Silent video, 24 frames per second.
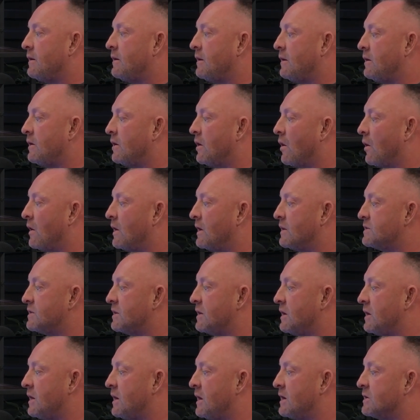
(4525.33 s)

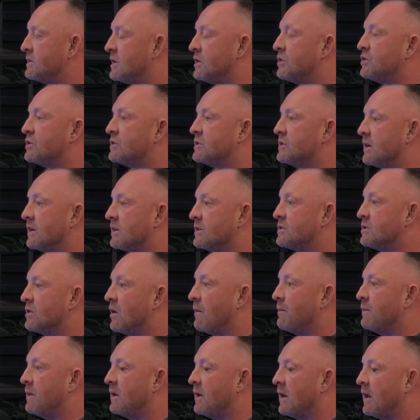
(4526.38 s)
it's interesting. So I
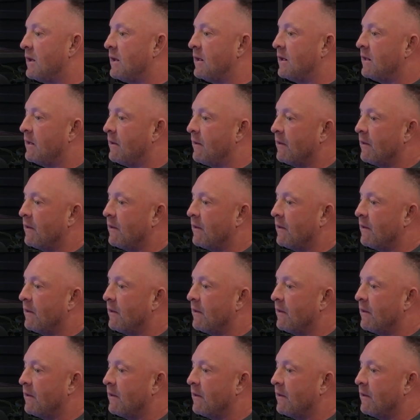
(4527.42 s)
mean.